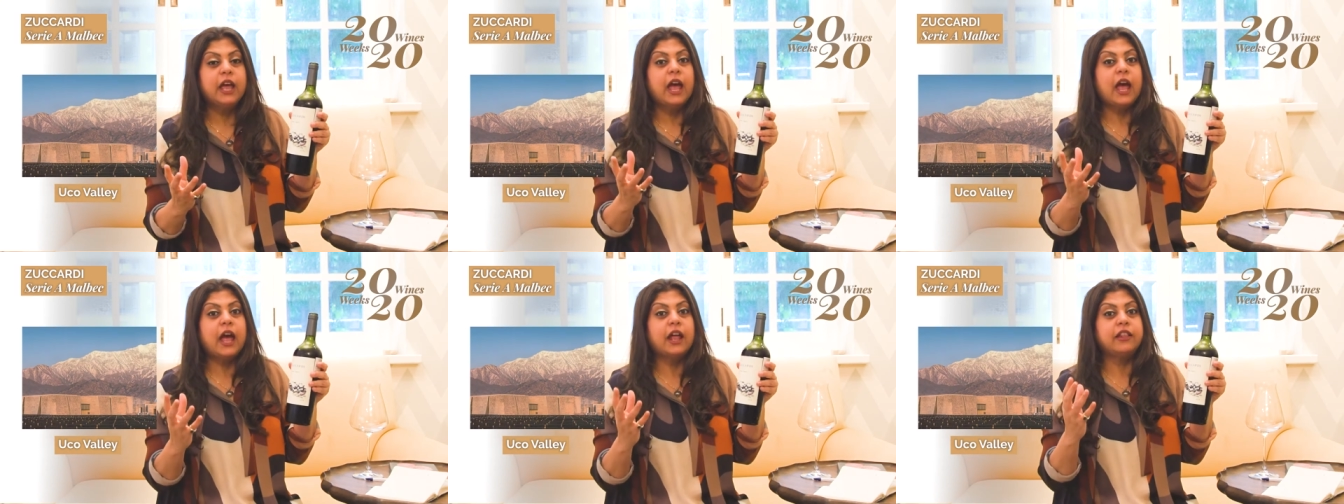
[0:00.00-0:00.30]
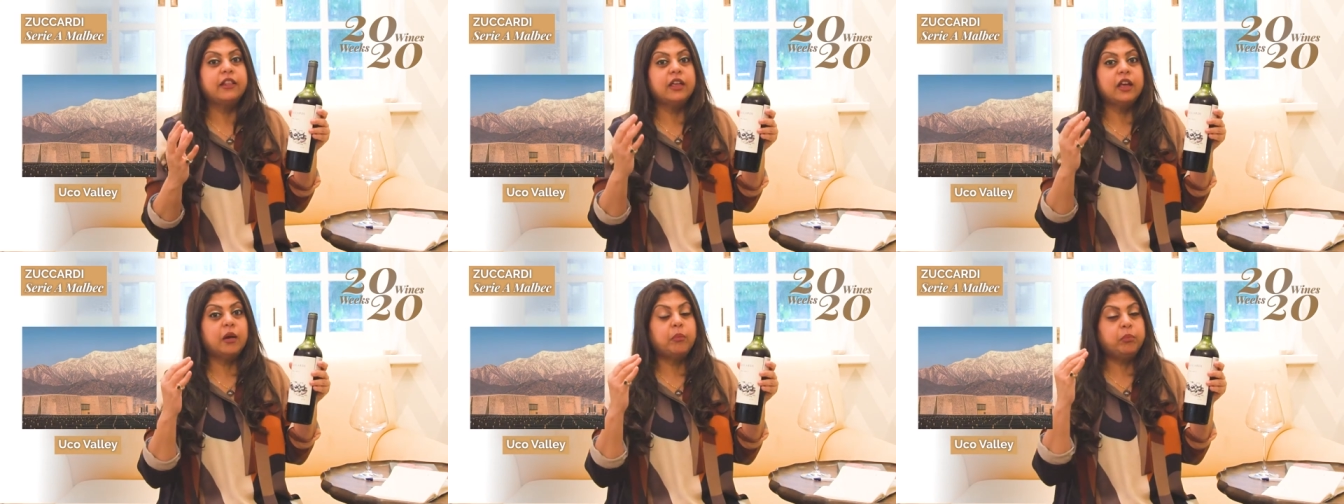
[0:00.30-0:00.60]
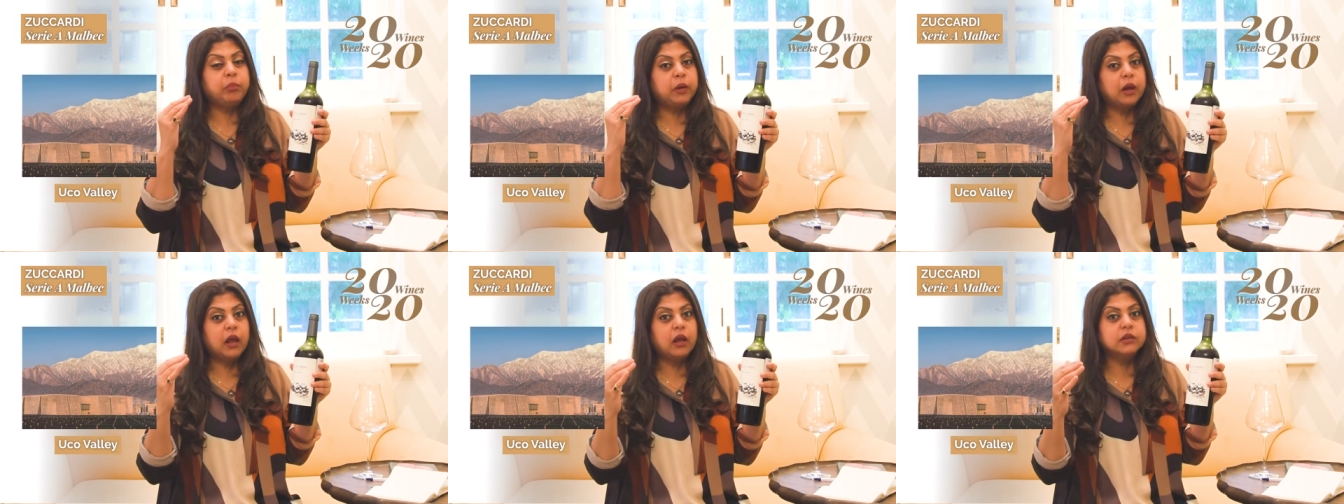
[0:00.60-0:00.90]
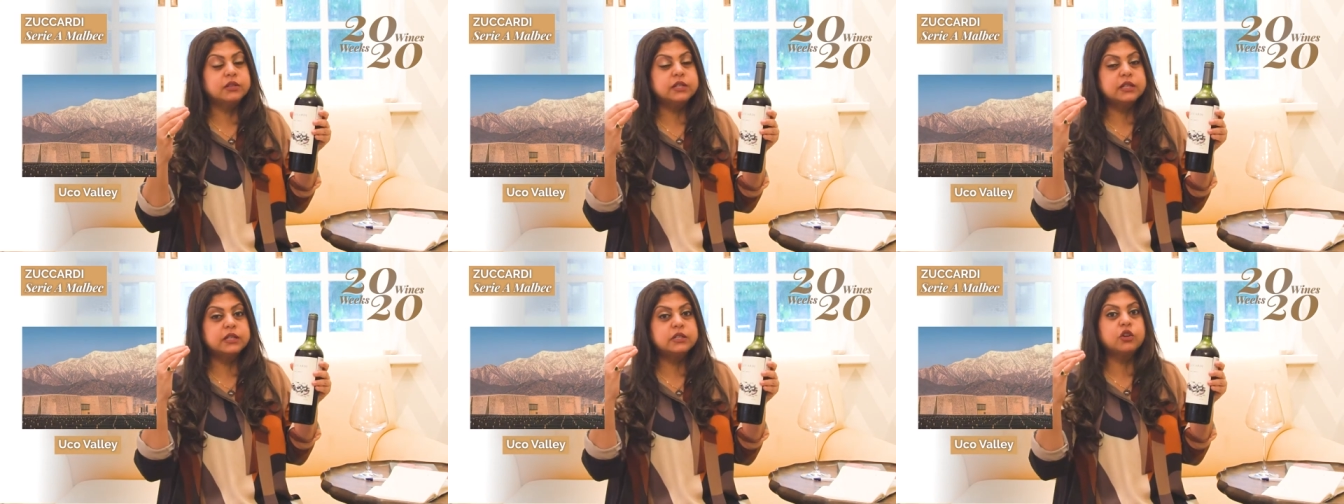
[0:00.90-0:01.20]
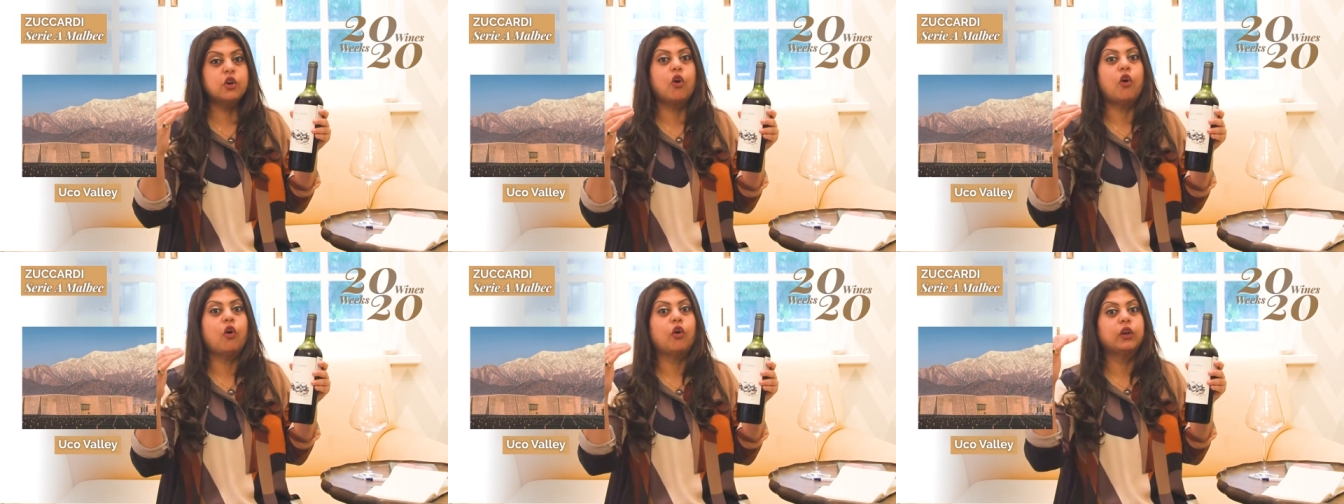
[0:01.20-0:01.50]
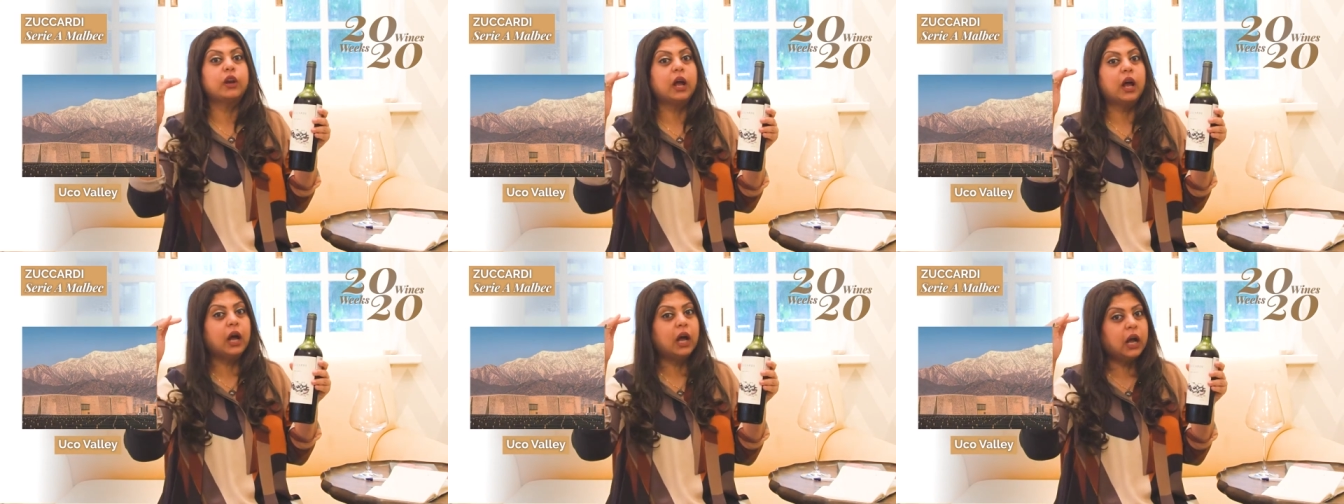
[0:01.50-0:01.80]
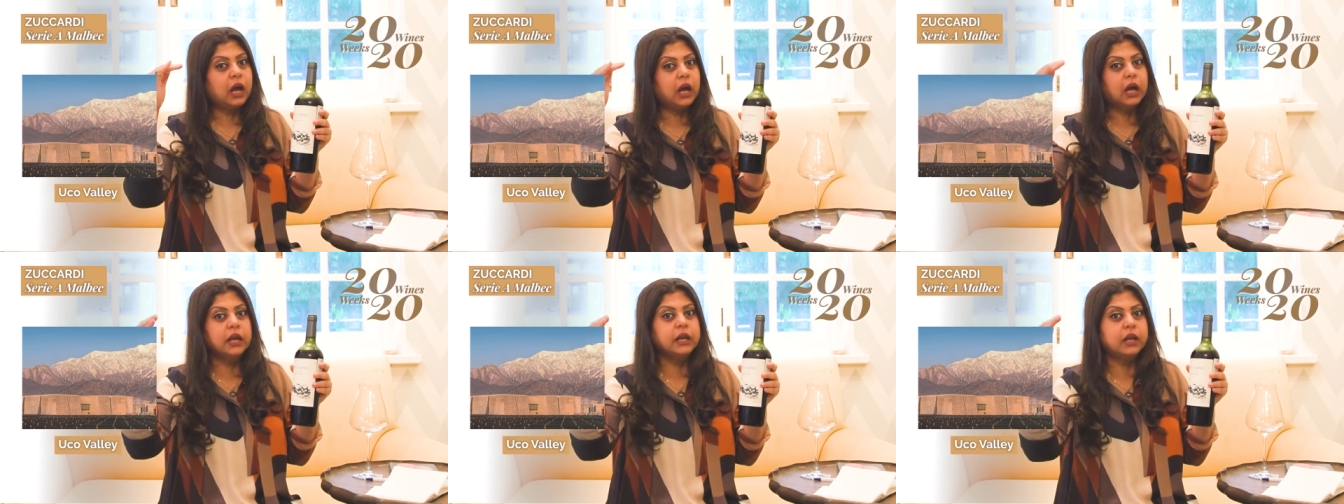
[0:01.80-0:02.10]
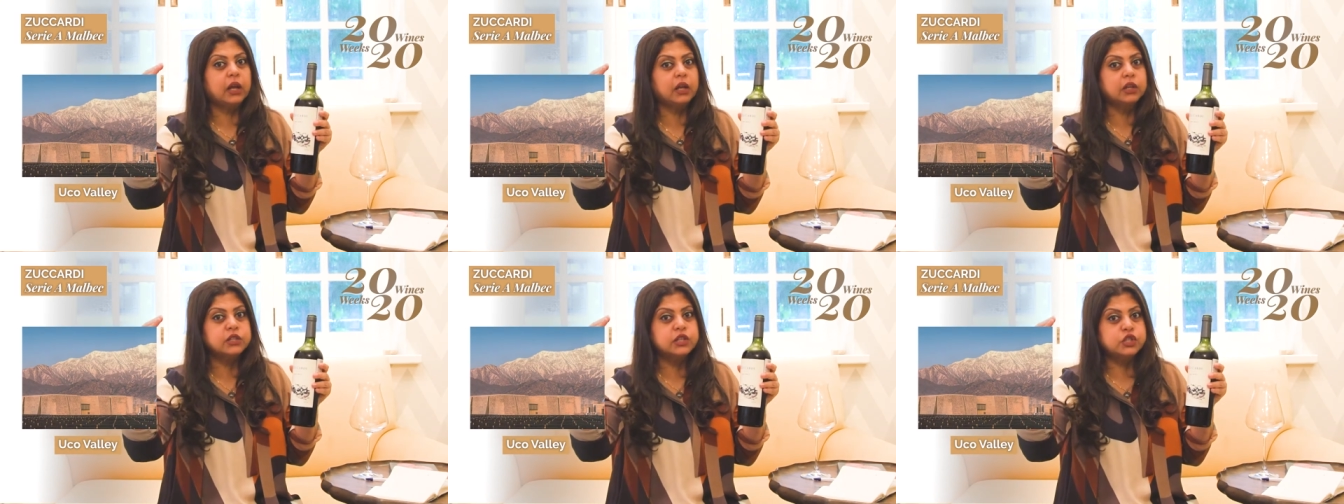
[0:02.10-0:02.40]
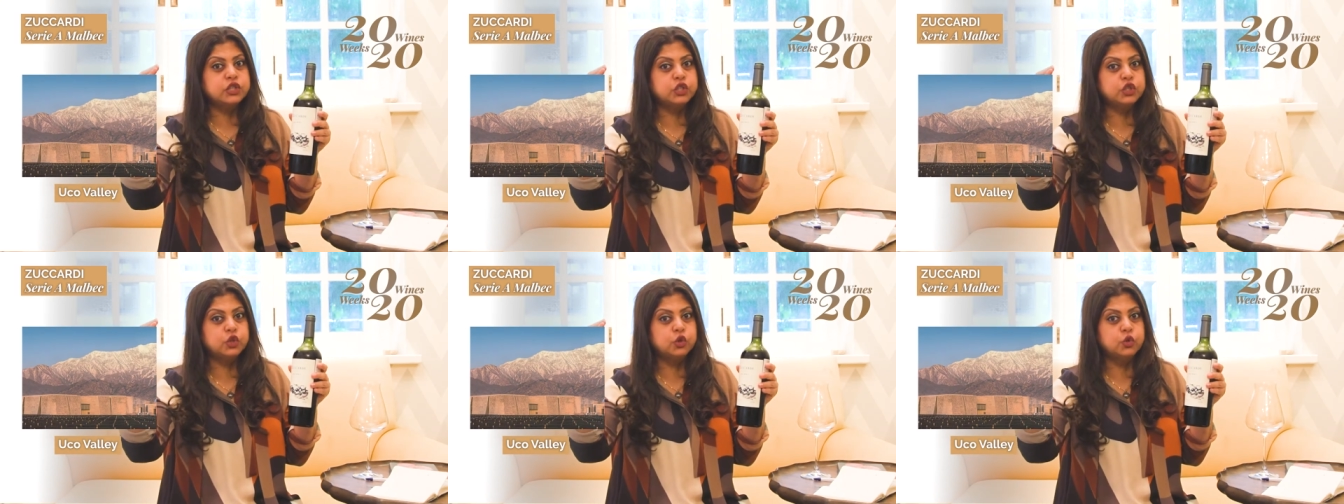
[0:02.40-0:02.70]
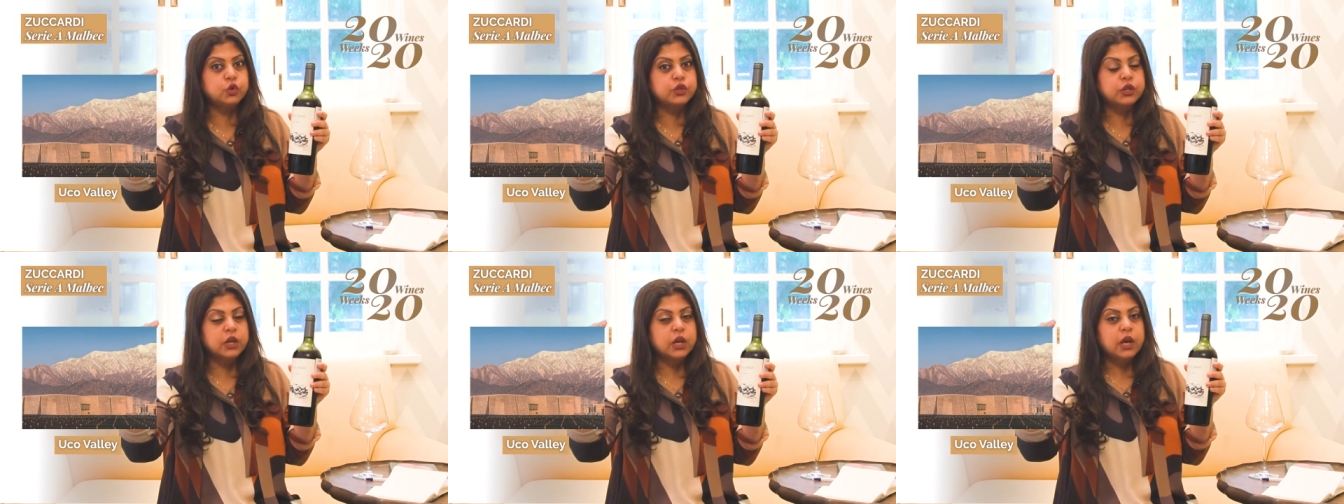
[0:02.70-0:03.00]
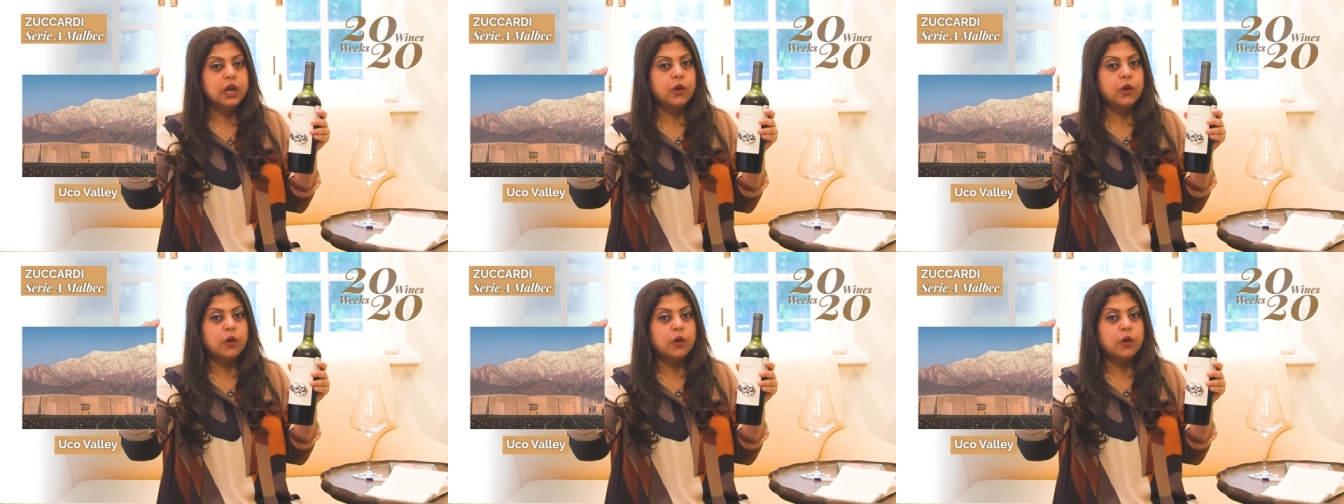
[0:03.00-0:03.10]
and they are planted on high altitude